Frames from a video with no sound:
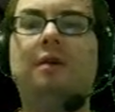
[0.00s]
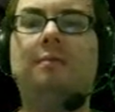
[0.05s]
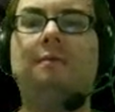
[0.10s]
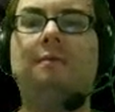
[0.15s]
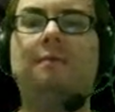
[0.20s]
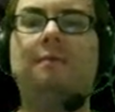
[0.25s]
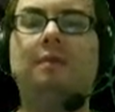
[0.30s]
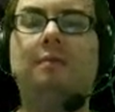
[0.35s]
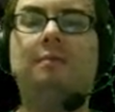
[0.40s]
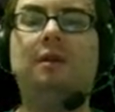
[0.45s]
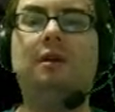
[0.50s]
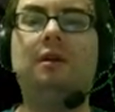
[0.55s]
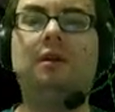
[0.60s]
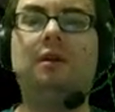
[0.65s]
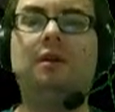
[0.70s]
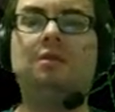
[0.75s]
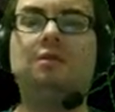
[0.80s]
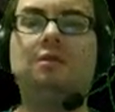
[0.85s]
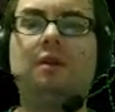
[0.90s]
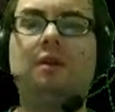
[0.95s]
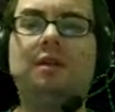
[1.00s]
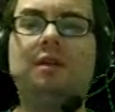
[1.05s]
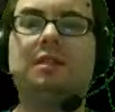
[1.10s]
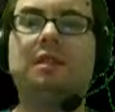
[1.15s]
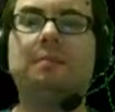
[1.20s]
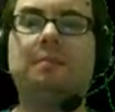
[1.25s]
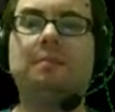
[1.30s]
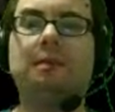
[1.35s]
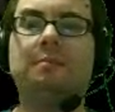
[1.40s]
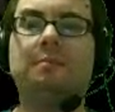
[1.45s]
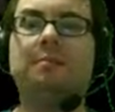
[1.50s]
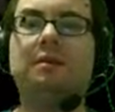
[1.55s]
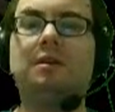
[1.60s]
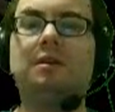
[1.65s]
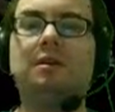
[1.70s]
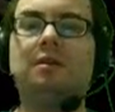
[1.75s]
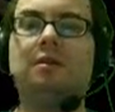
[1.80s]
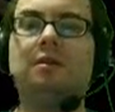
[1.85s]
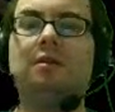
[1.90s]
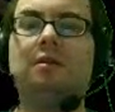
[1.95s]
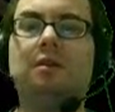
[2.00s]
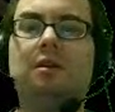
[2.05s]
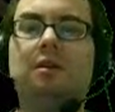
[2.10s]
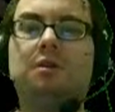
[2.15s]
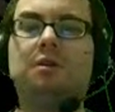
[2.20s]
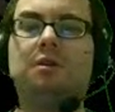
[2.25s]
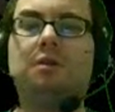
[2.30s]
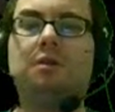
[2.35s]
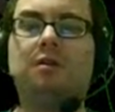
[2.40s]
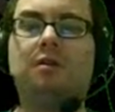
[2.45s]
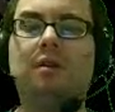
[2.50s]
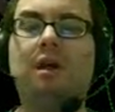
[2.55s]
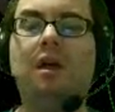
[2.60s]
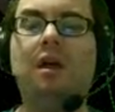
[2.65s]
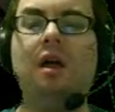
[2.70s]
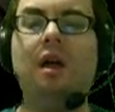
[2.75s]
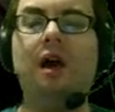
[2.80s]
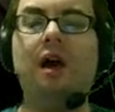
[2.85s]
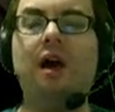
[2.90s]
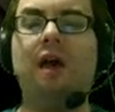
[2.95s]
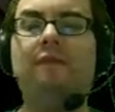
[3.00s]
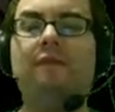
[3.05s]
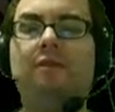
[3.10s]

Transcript: Well, enough about him. Midgar is really something, but to tell you the